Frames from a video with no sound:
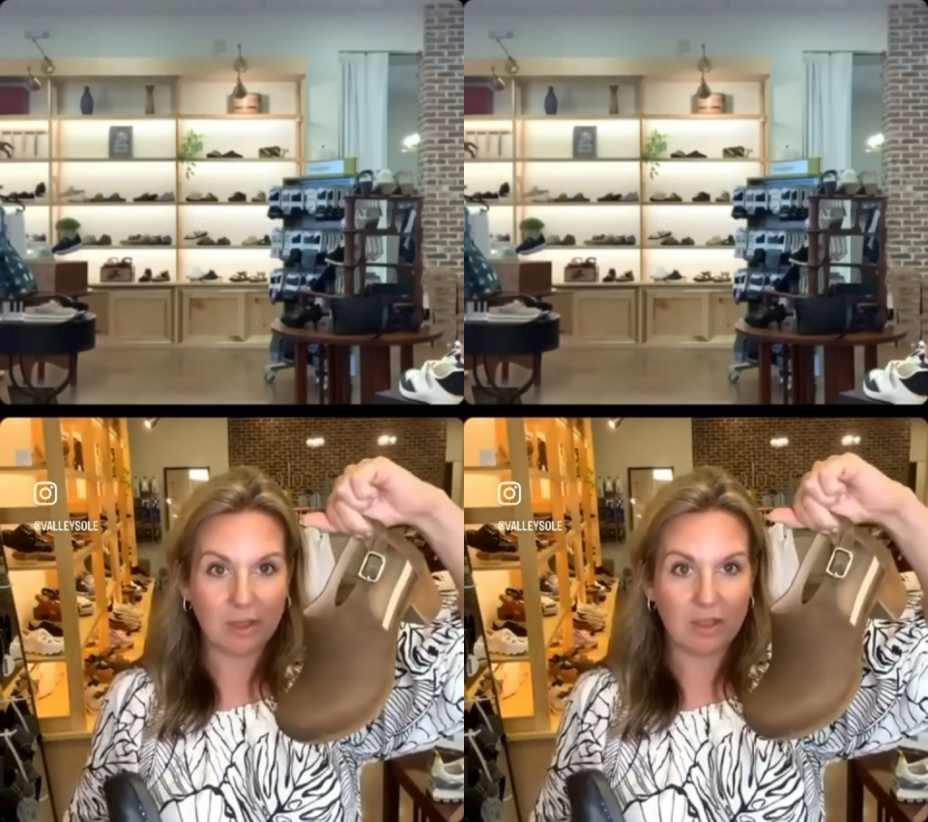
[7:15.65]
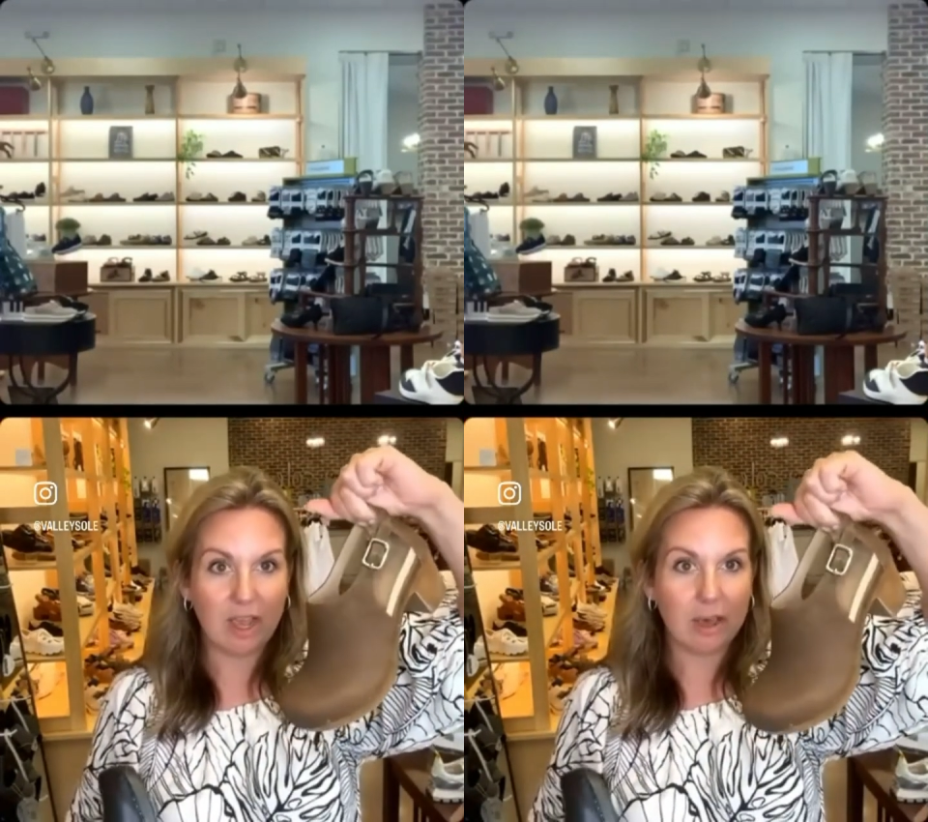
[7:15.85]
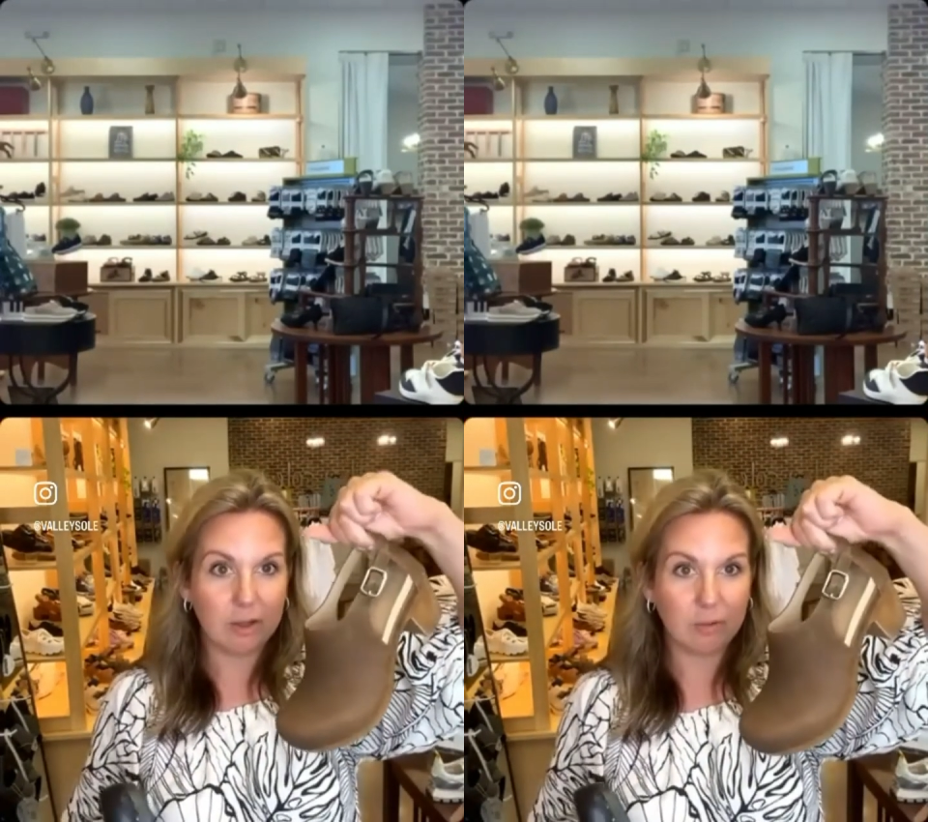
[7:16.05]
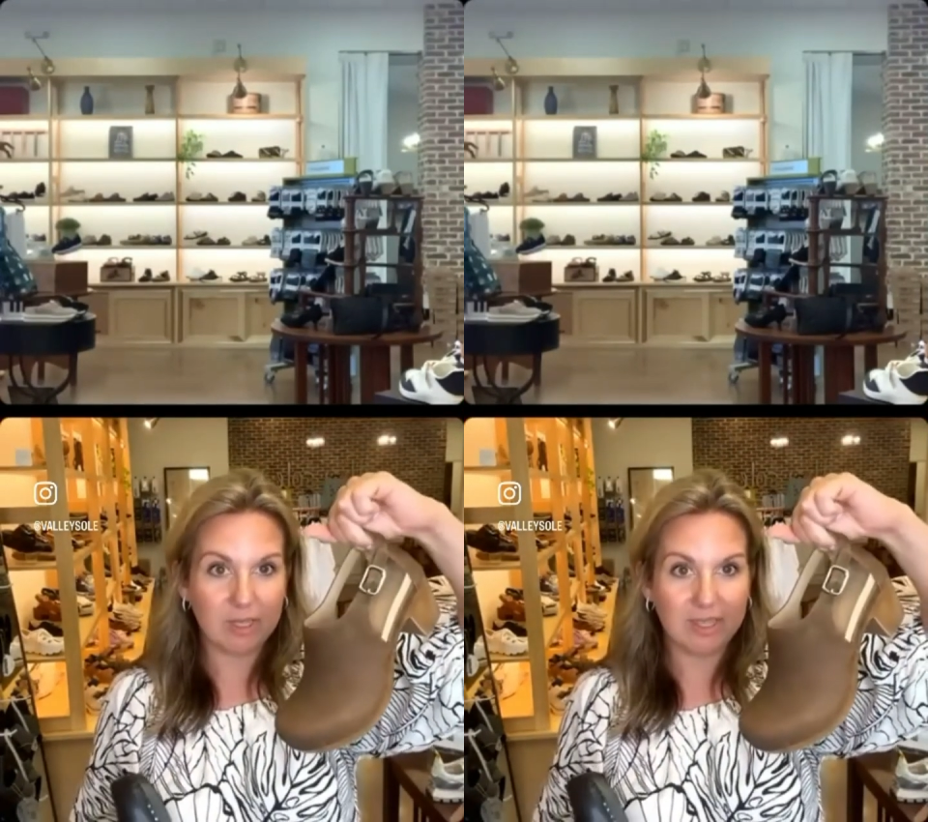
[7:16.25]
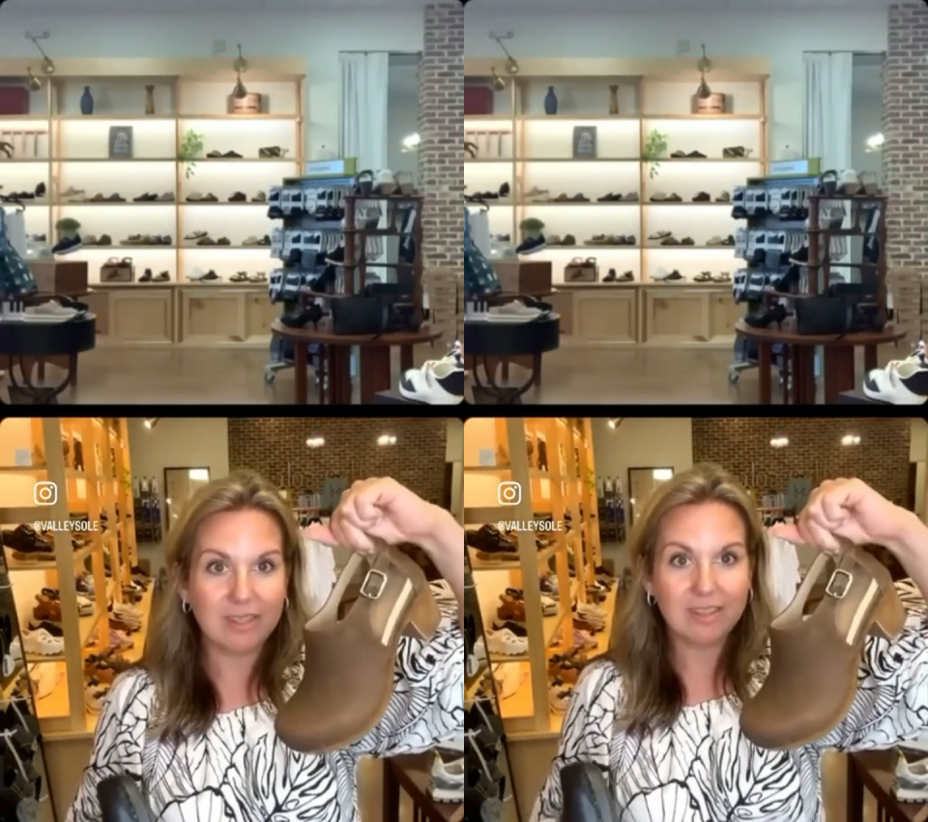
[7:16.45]
So the other
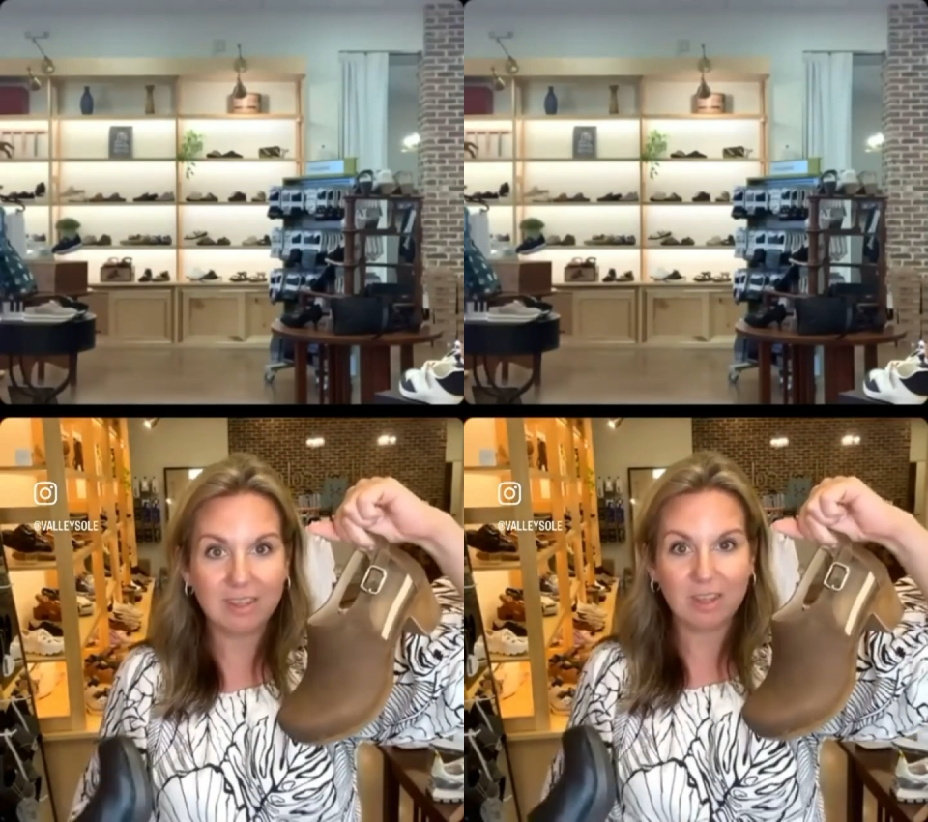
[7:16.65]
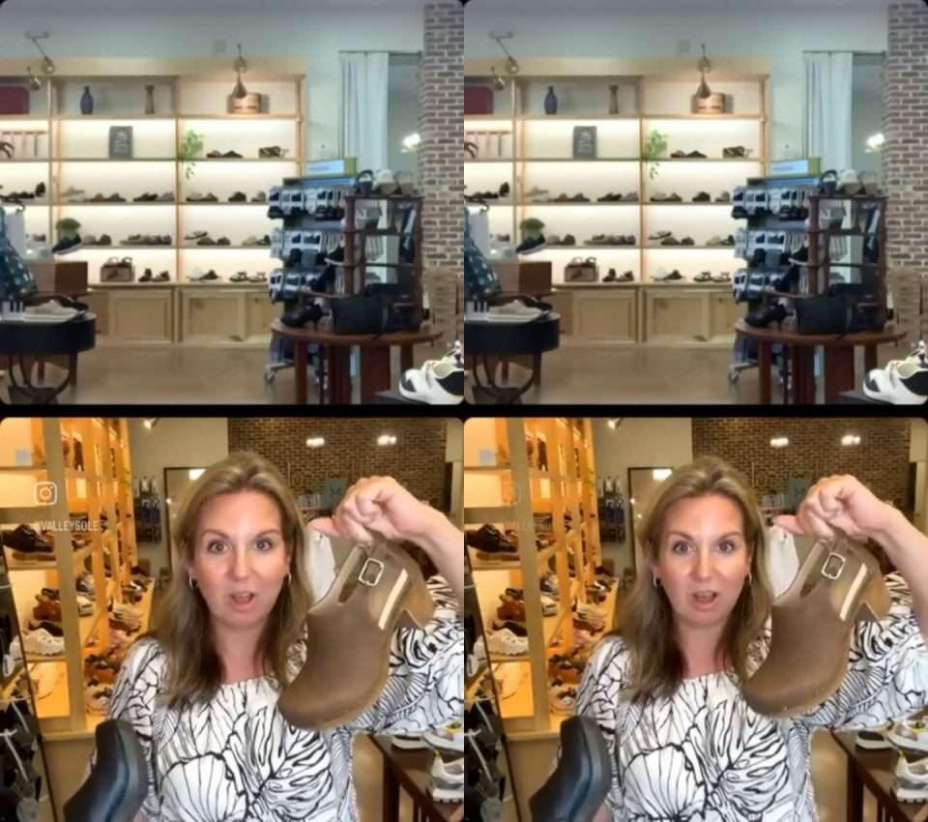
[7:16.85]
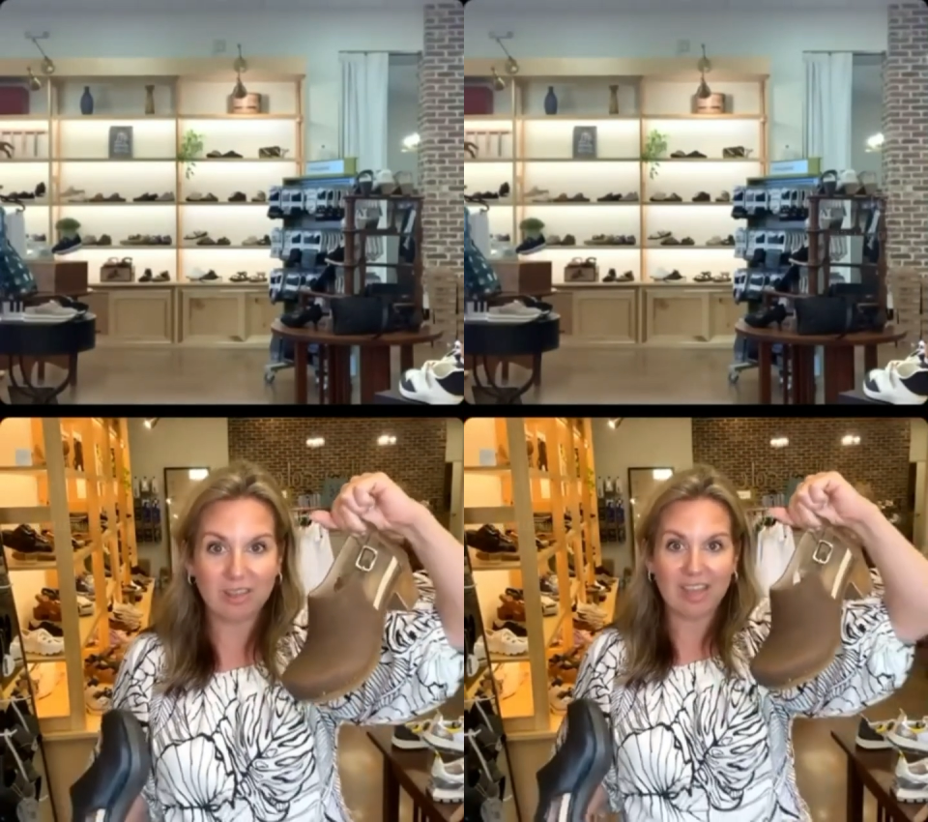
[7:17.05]
ones, the clogs that